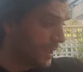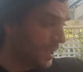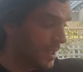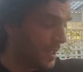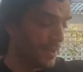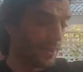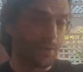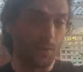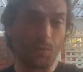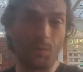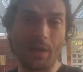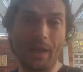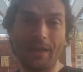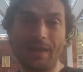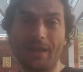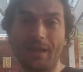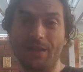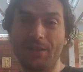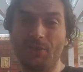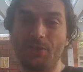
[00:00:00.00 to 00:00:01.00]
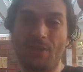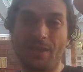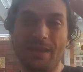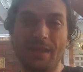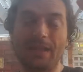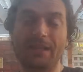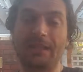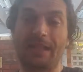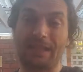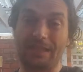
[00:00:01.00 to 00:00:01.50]
the weather, you
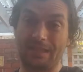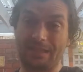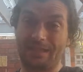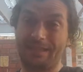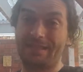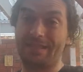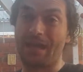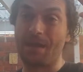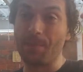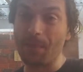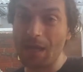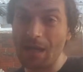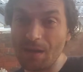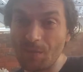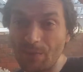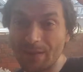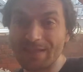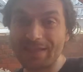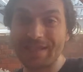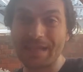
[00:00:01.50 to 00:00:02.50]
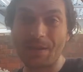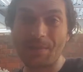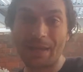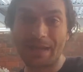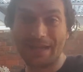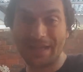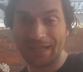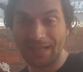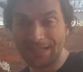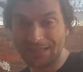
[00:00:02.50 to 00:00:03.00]
think like summer, when summer
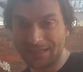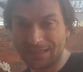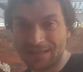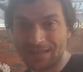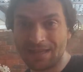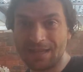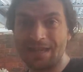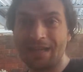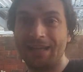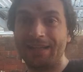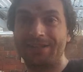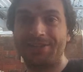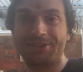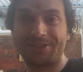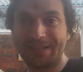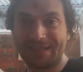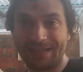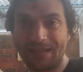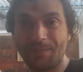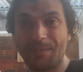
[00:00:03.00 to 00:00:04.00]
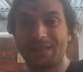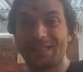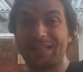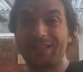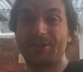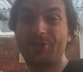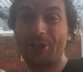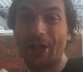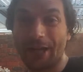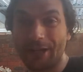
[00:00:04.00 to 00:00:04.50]
hits, it's not December, it's
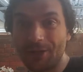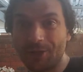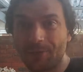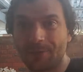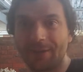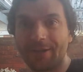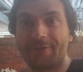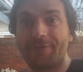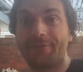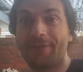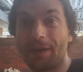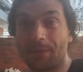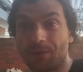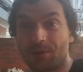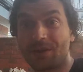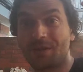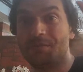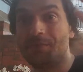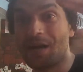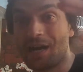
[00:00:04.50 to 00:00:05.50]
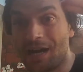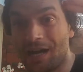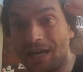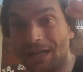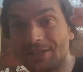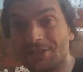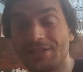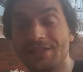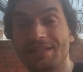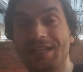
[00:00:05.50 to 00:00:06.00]
like January, February,
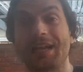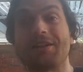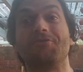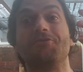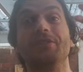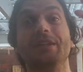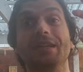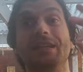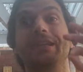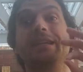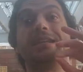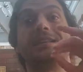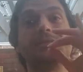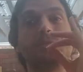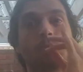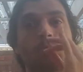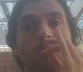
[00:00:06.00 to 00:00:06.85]
March is like really